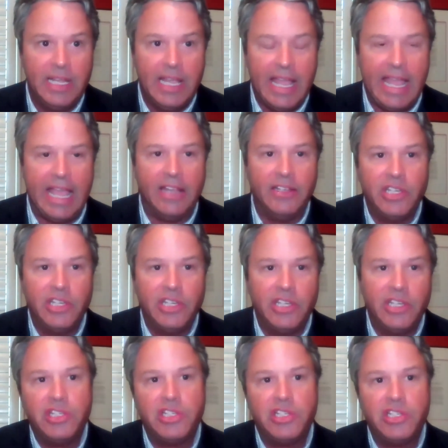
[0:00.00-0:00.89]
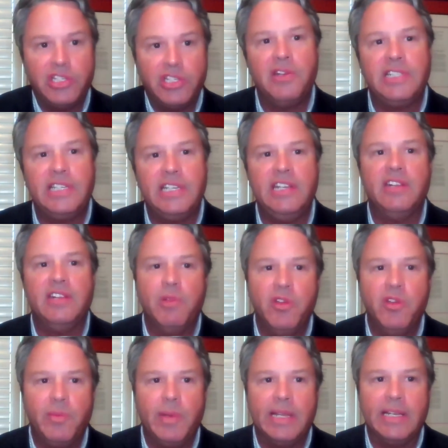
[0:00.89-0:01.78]
And so you started seeing a
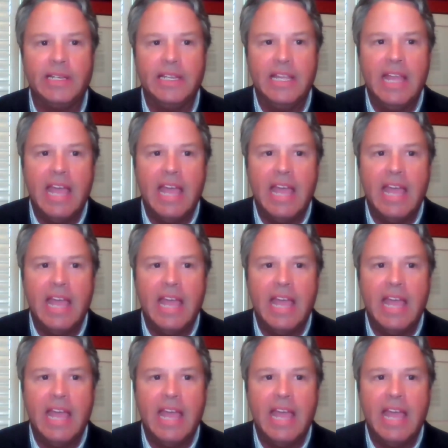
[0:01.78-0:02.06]
movement.